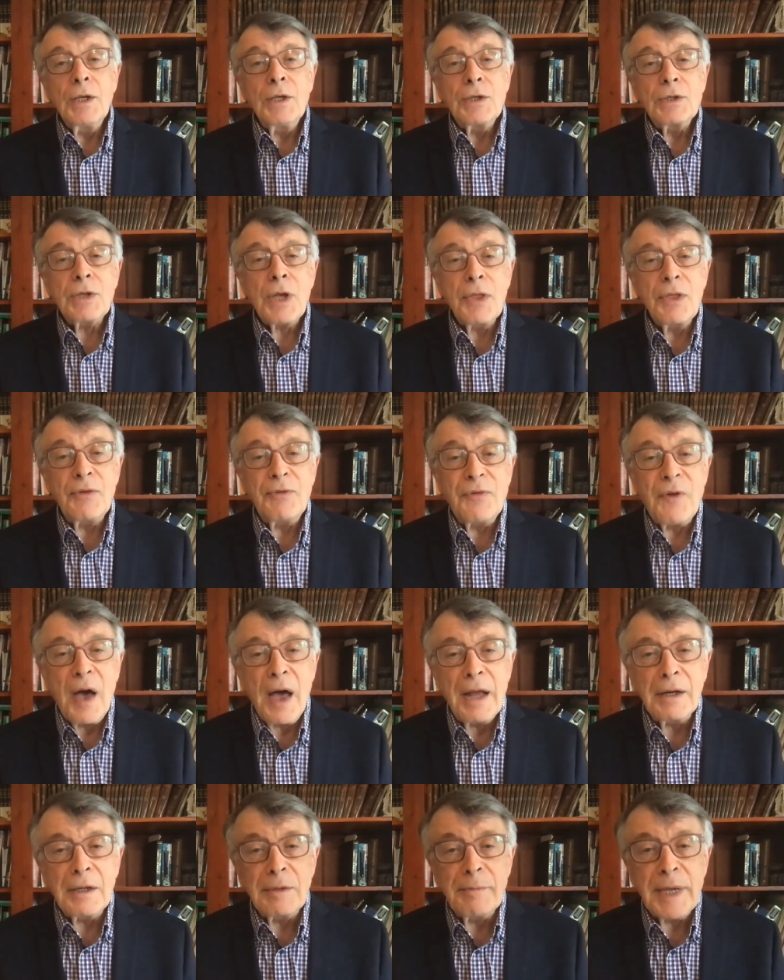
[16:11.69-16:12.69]
So the
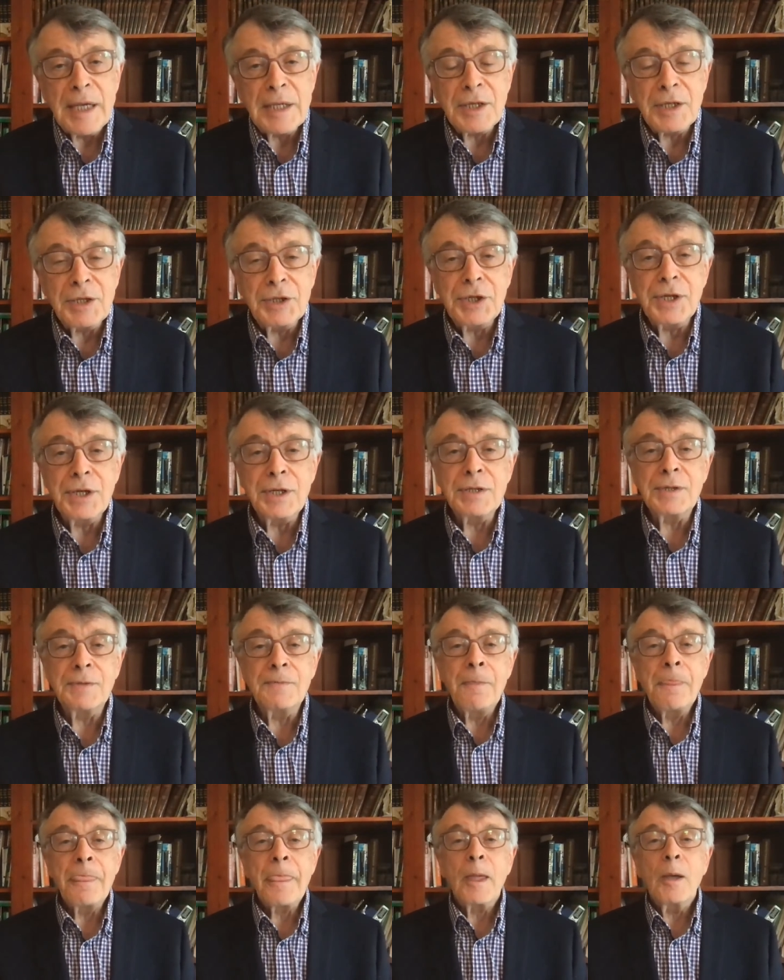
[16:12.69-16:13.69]
final message is,
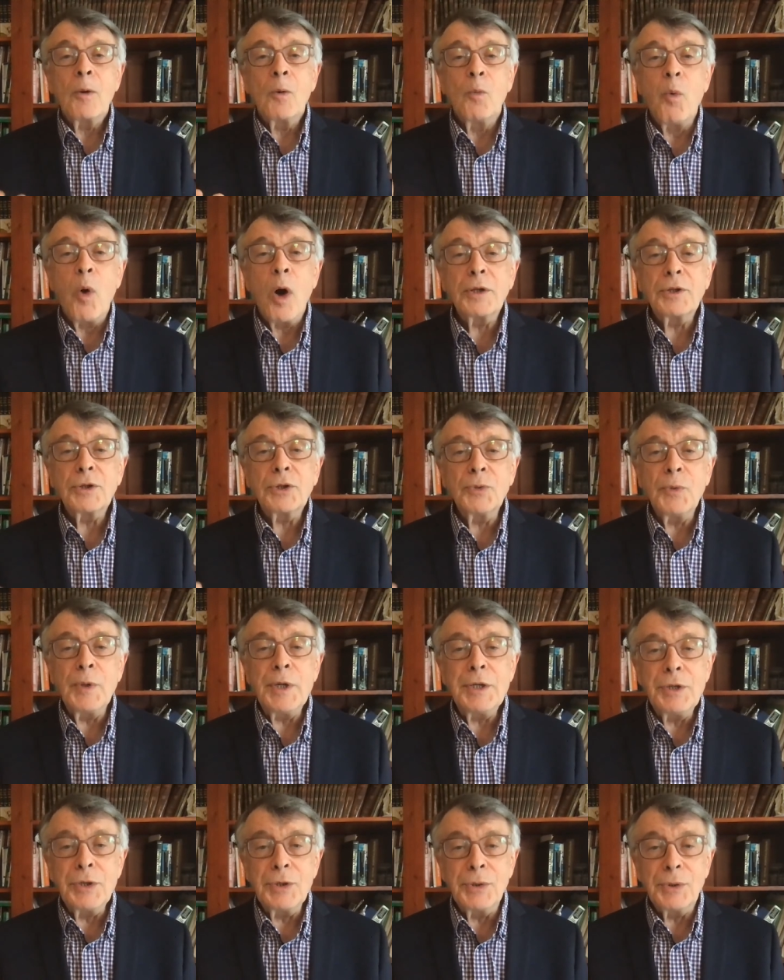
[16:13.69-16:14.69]
what do
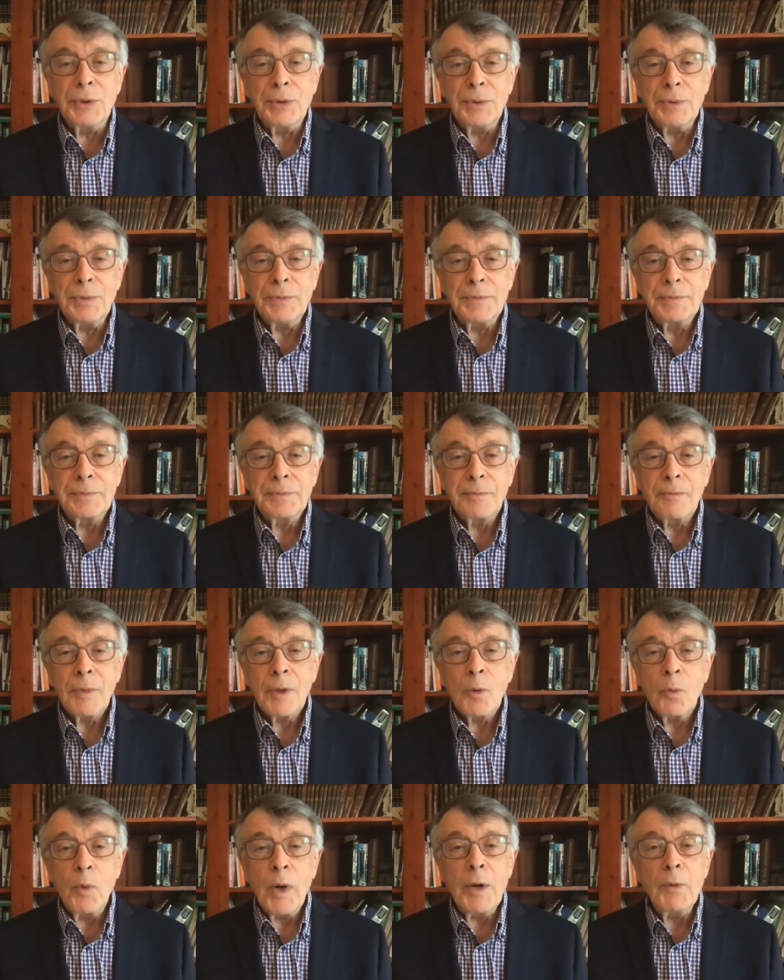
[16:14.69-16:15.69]
we do
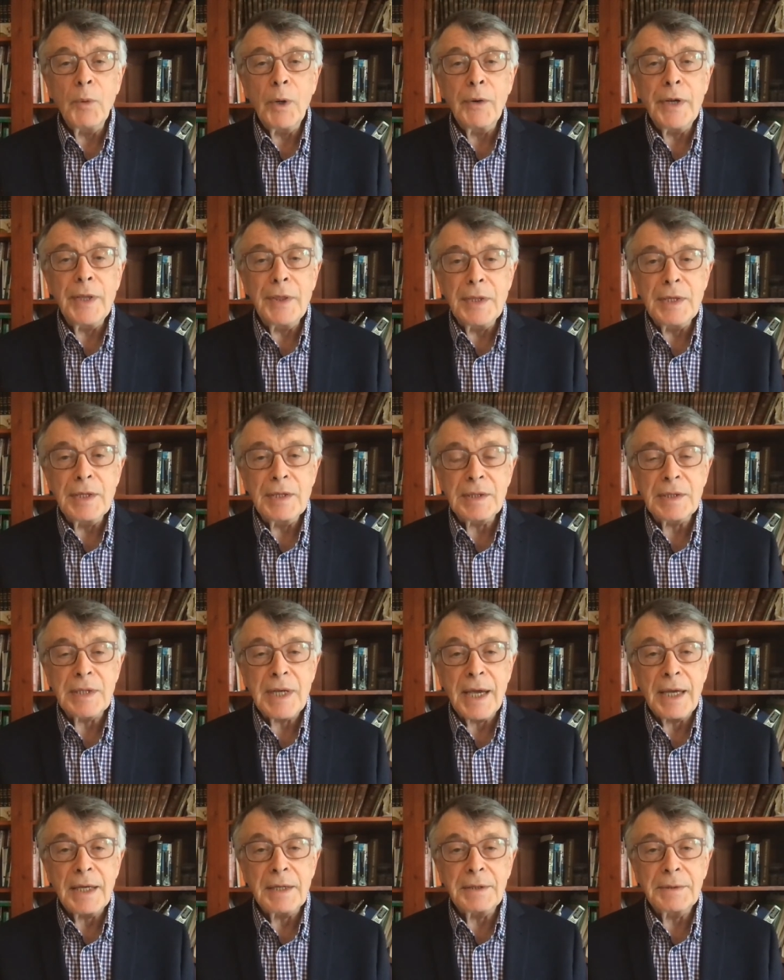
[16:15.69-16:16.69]
when we're in this
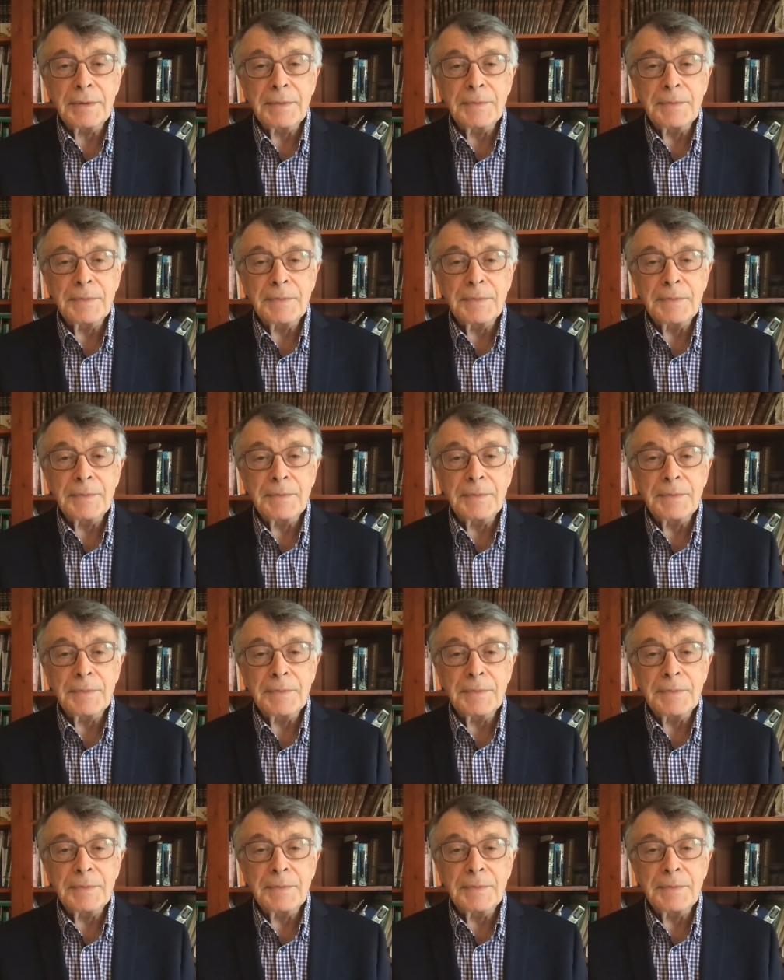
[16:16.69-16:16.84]
state?